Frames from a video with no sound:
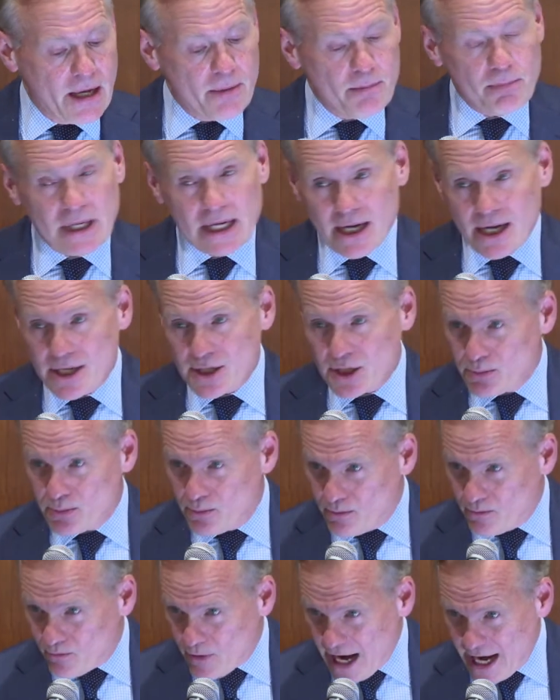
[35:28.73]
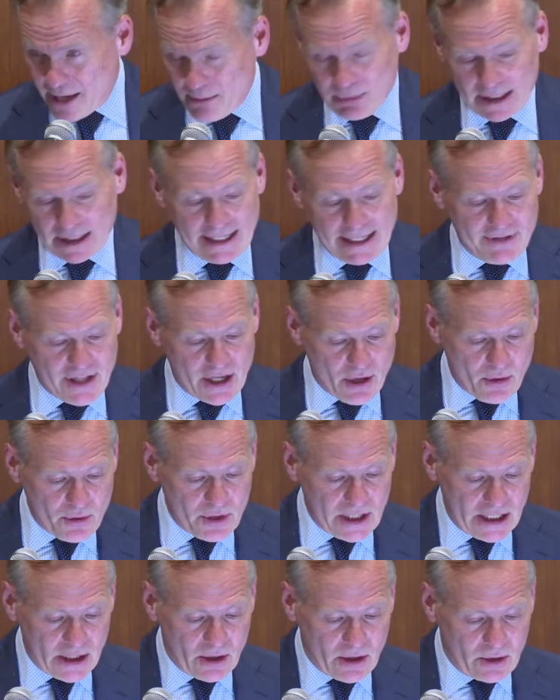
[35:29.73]
Because Reagan believed that
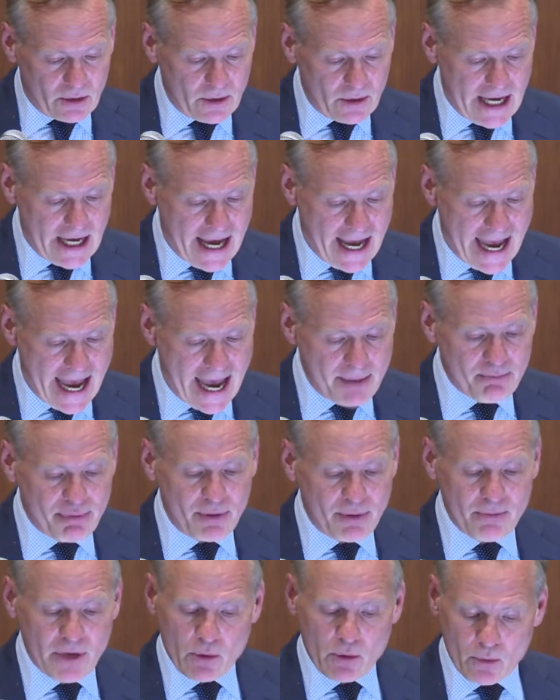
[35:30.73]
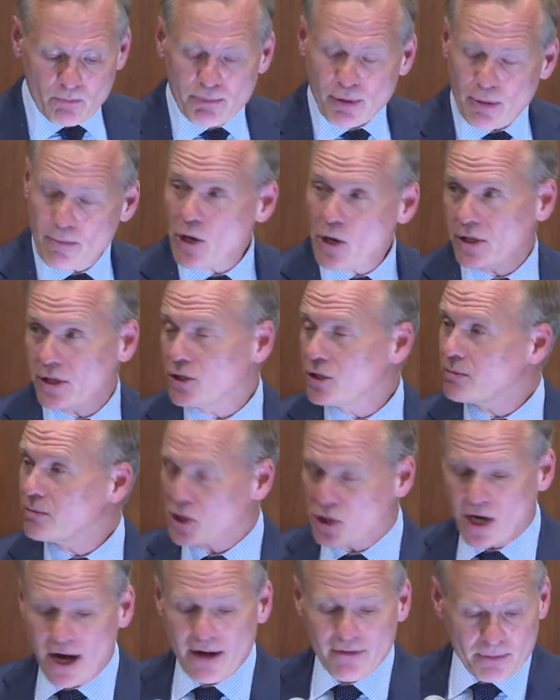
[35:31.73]
O'Neill had promoted too
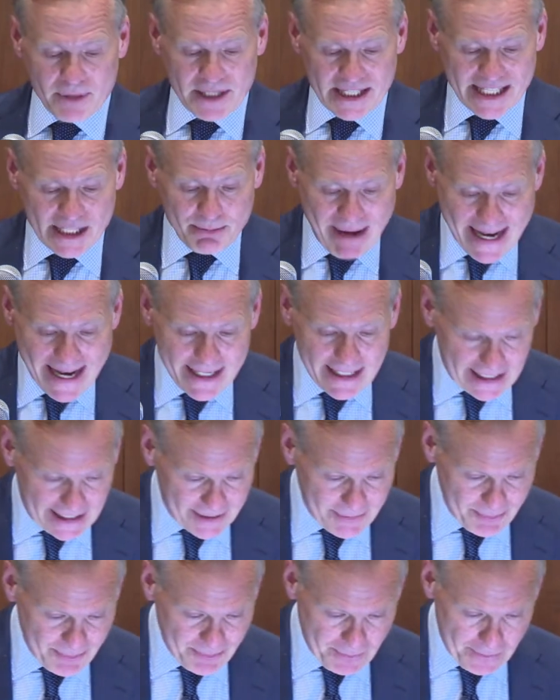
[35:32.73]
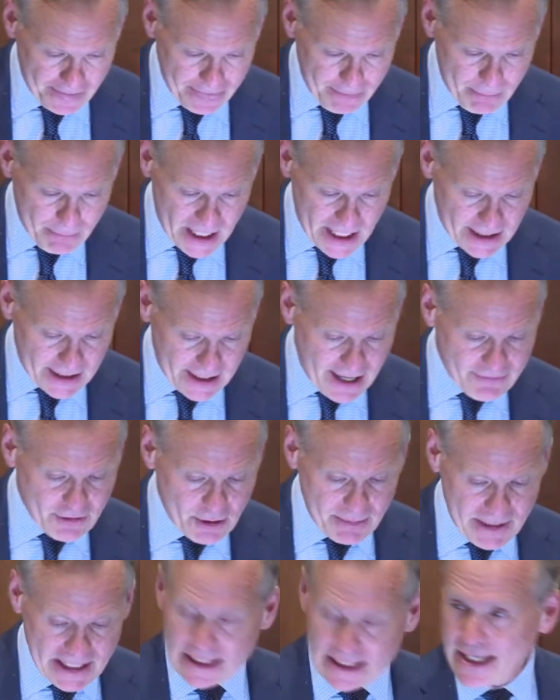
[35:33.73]
much government spending by the
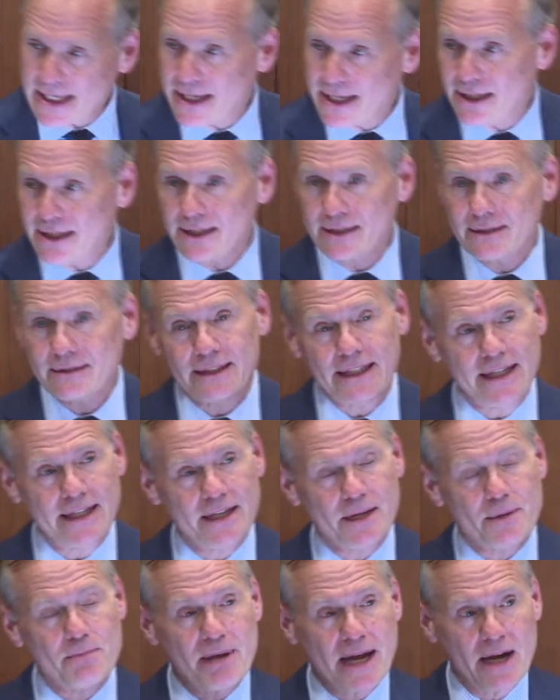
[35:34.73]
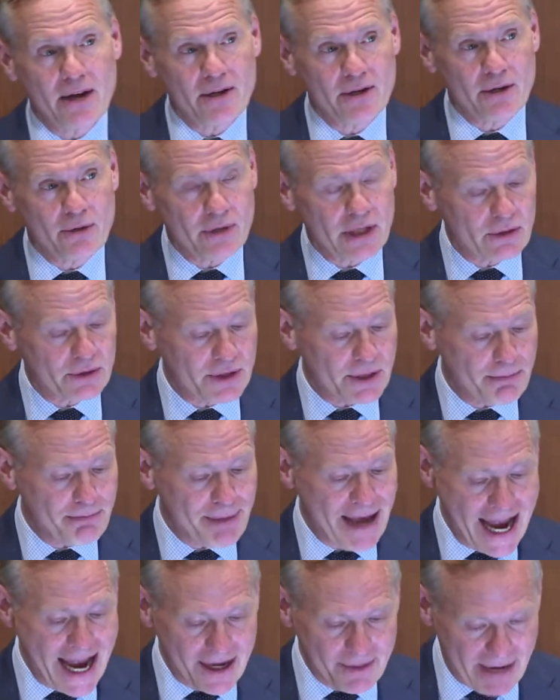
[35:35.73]
government, he compared O'Neill to
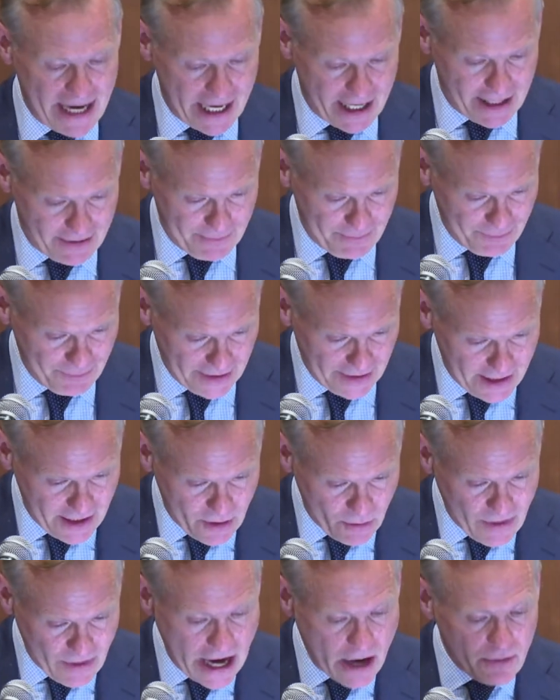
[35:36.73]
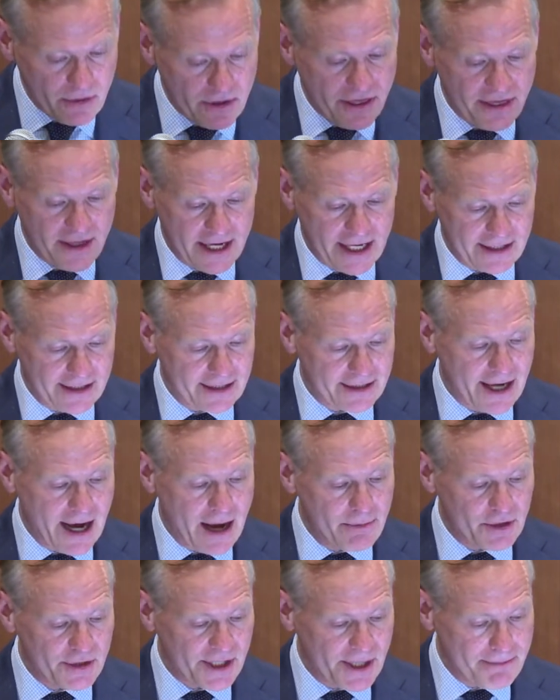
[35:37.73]
Pac-Man, a round thing that
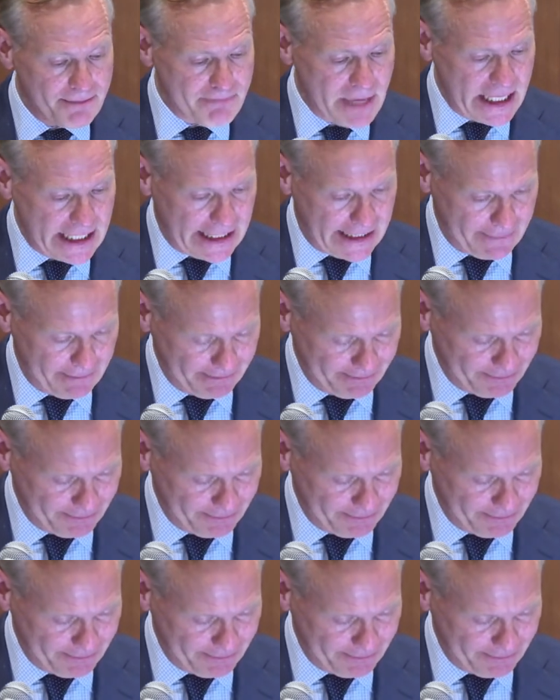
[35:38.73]
gobbles up money.